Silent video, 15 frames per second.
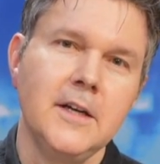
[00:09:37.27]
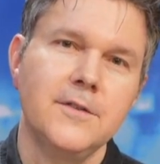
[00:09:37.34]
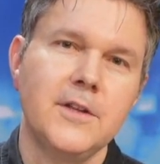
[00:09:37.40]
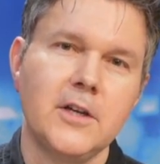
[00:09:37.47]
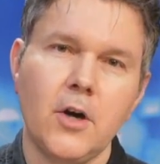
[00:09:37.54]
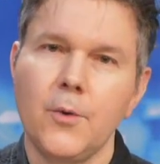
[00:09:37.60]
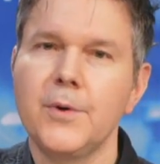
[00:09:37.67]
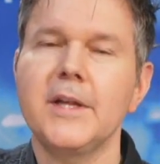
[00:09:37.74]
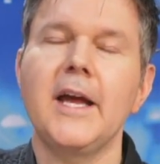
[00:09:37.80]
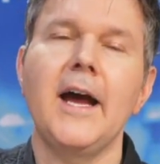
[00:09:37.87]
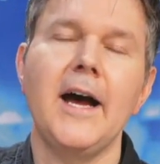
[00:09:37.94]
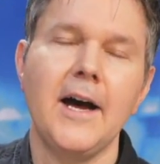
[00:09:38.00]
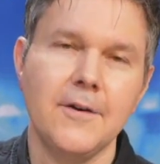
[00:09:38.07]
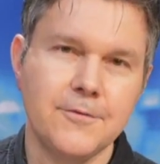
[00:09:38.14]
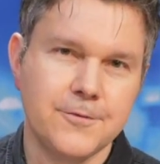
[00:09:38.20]
that already
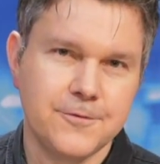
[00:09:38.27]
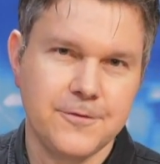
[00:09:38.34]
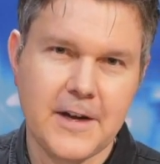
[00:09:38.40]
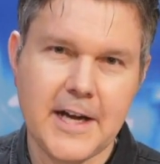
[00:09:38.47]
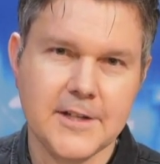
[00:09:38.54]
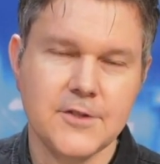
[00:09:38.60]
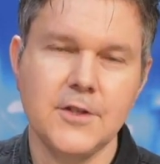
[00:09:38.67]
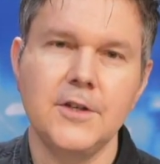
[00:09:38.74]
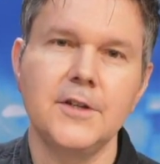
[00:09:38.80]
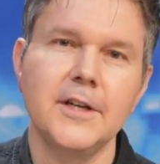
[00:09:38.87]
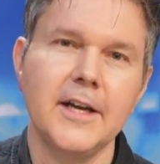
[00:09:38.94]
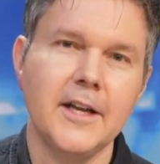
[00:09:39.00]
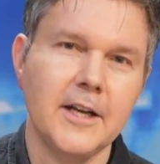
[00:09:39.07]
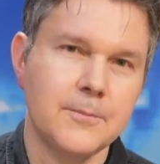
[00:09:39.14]
have fast internet